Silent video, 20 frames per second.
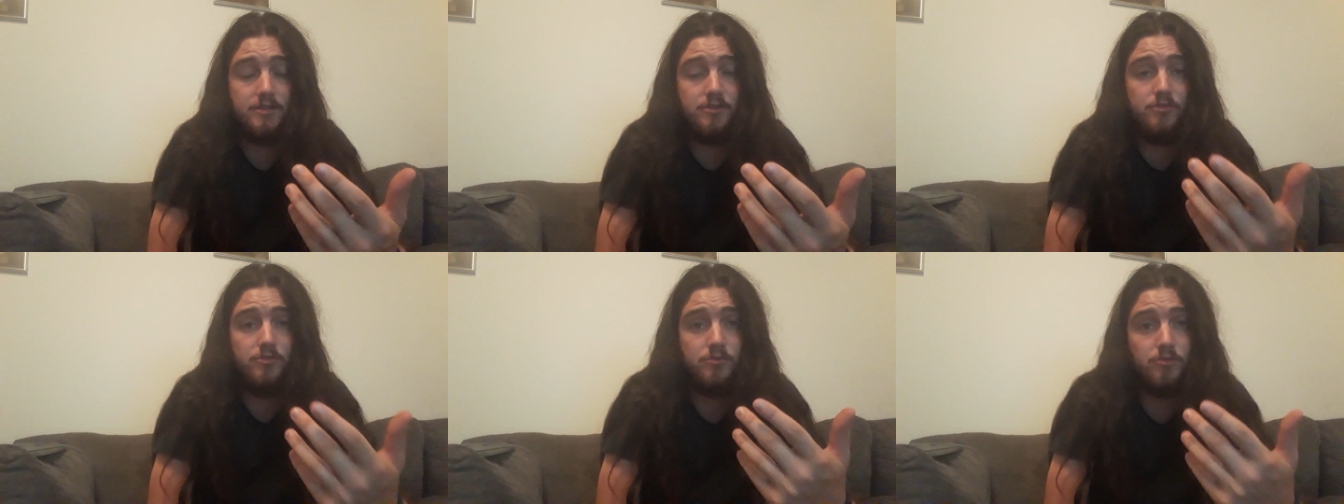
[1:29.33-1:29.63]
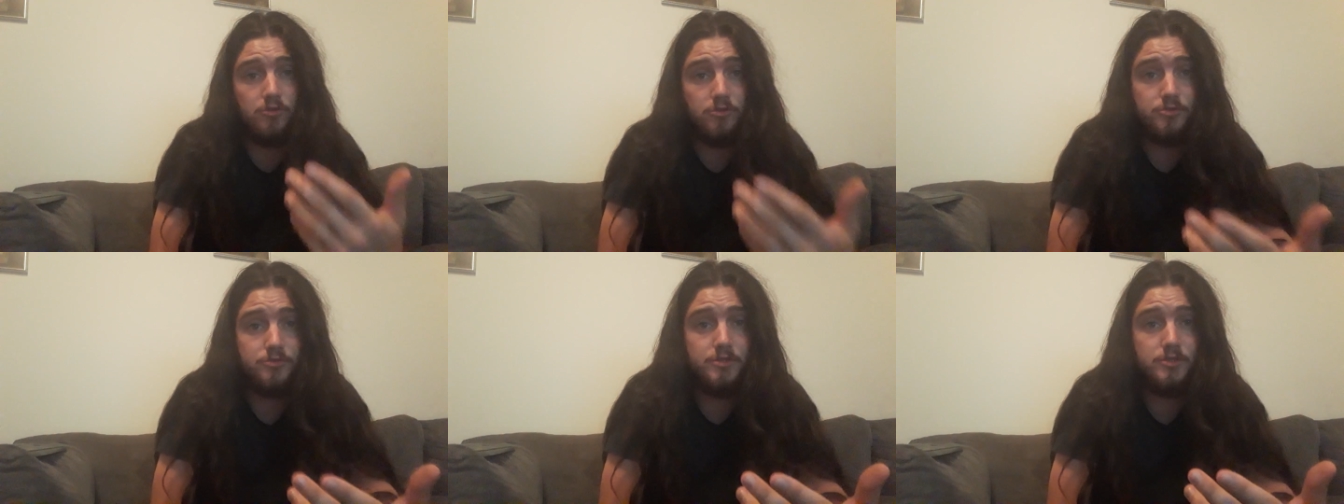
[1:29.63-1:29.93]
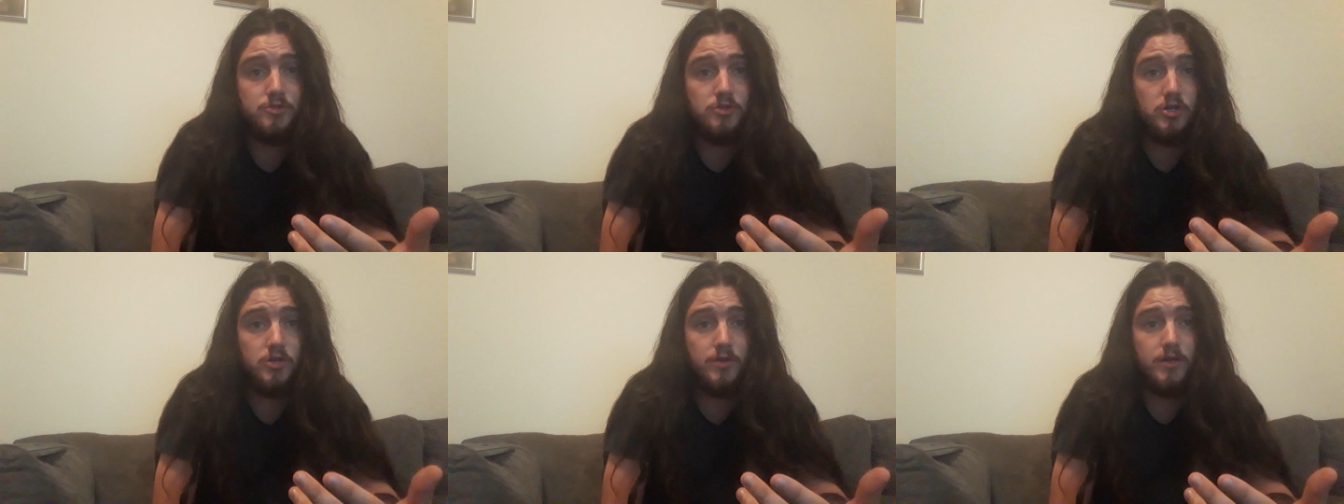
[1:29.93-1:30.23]
do grocery
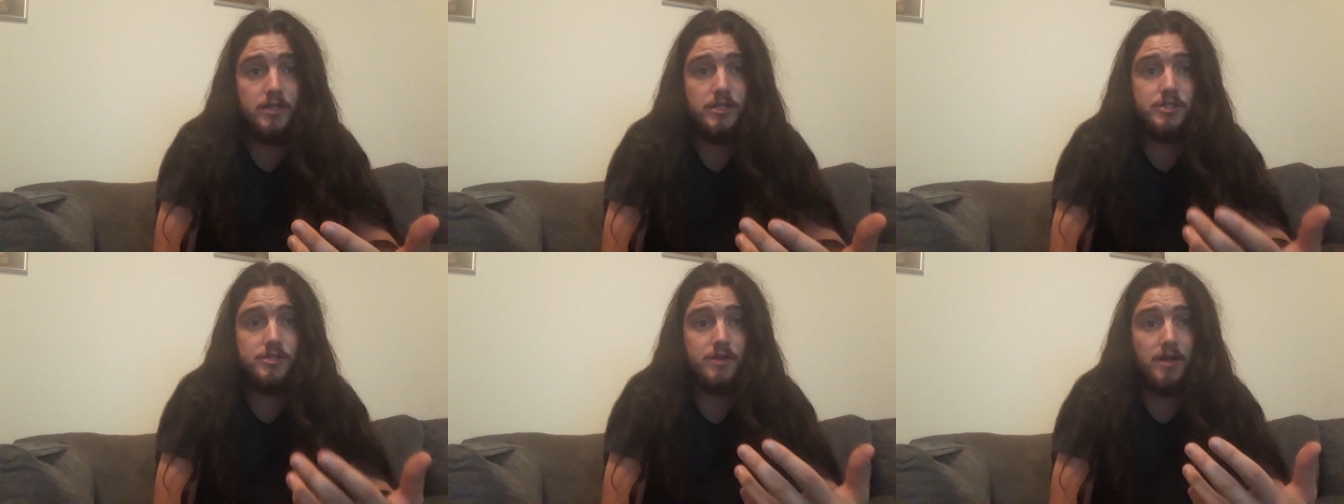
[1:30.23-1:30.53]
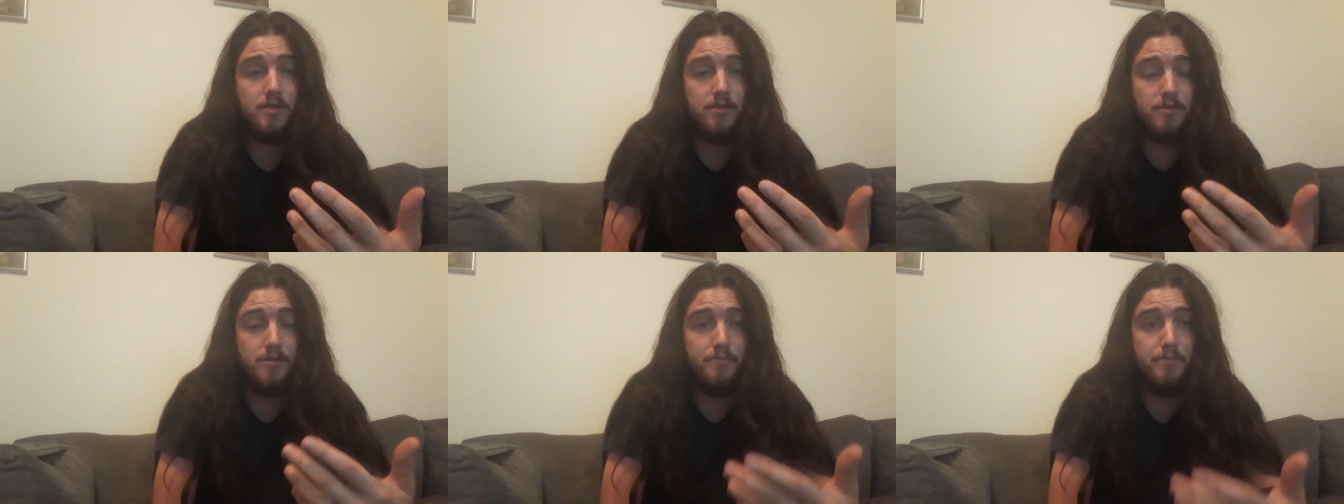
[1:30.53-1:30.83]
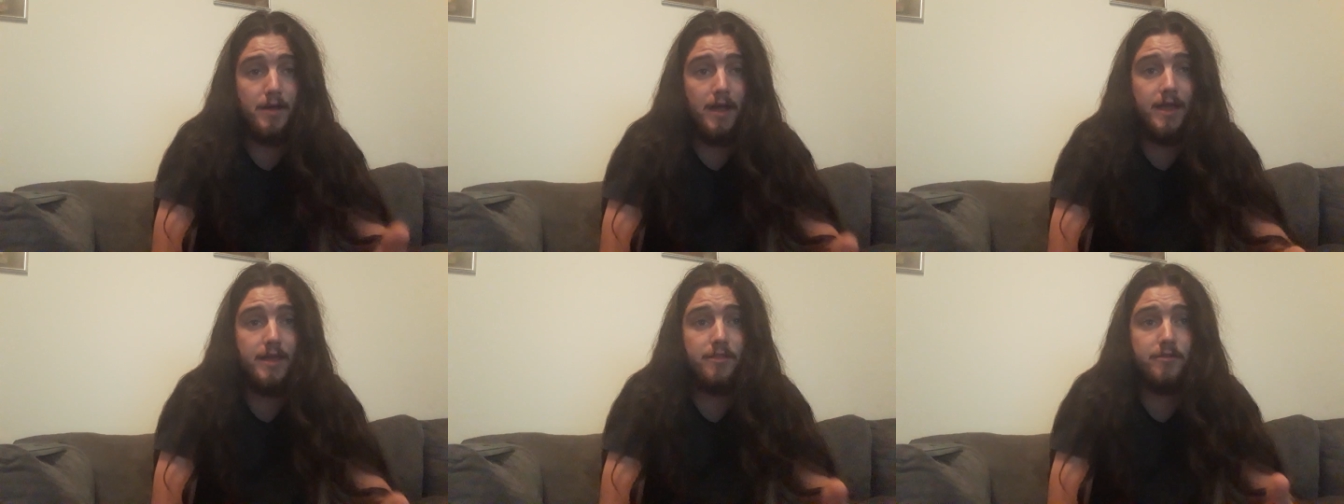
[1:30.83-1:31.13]
store runs rather than
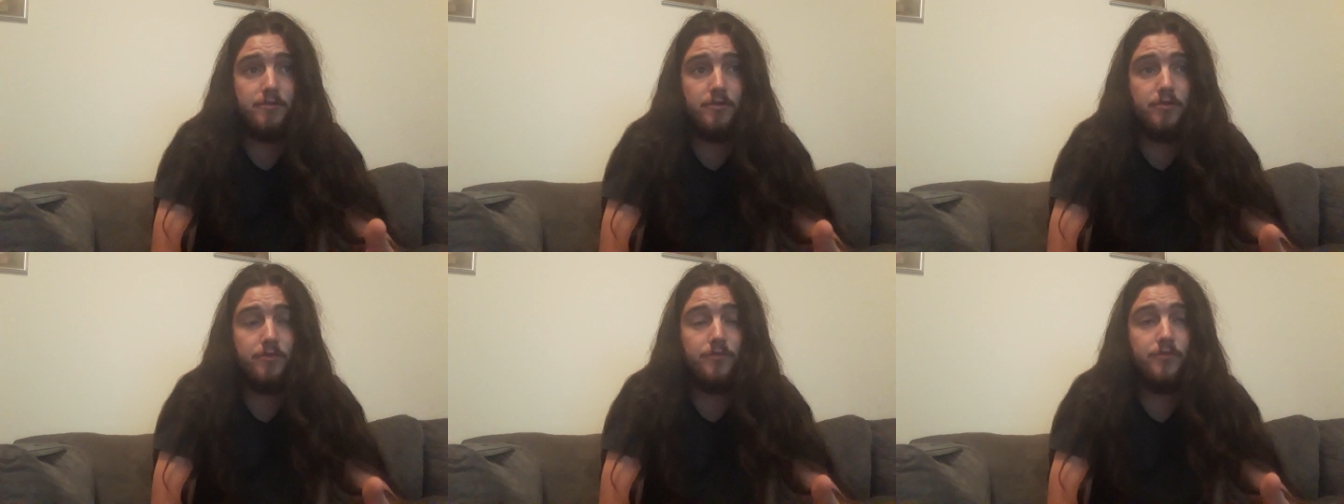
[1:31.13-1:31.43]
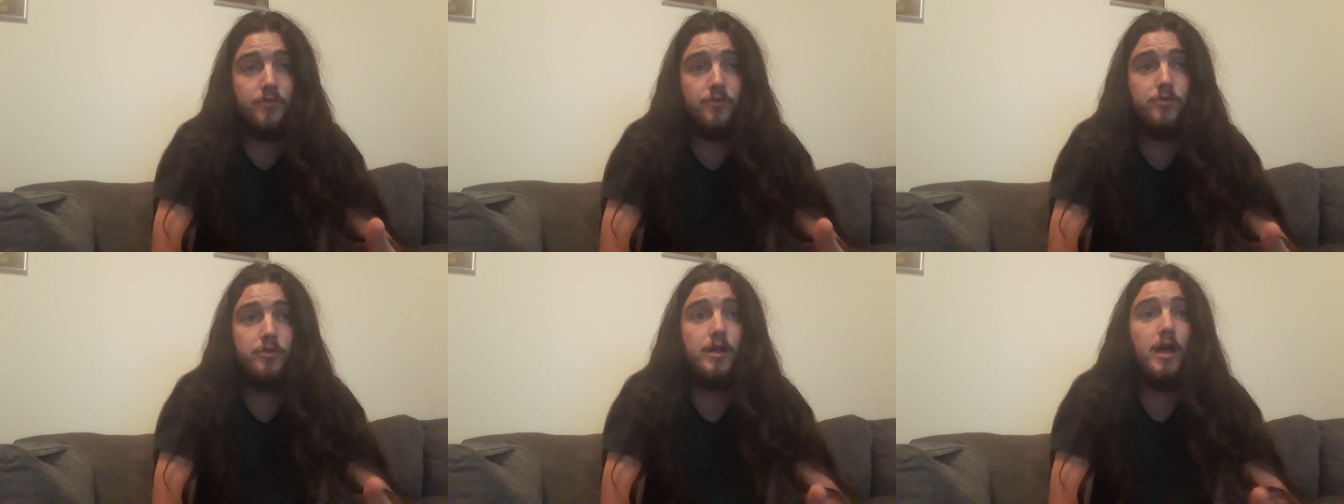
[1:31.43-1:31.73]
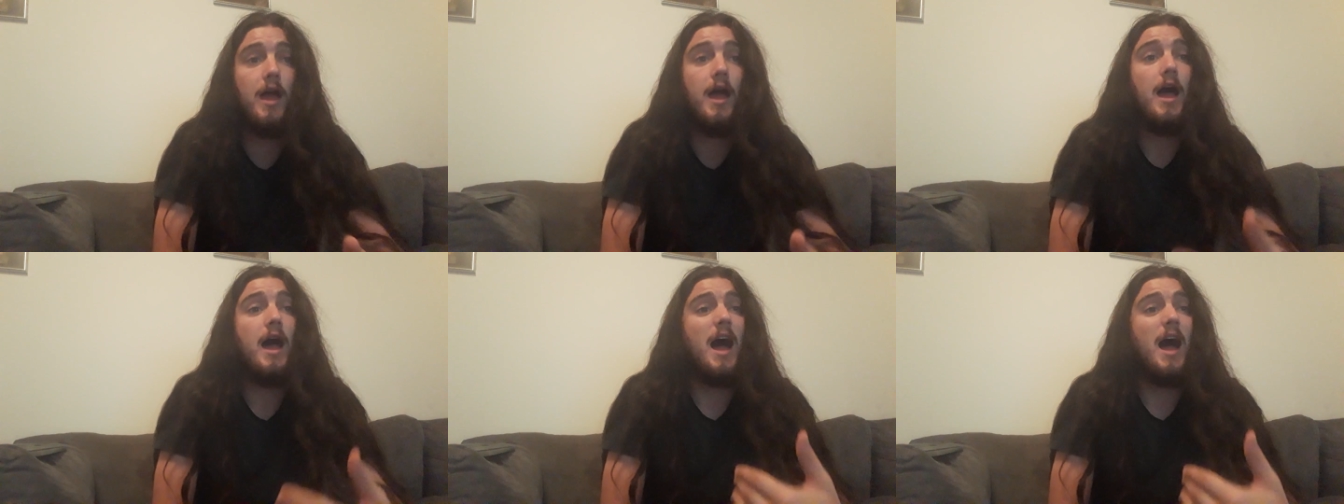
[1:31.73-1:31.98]
buying their own food.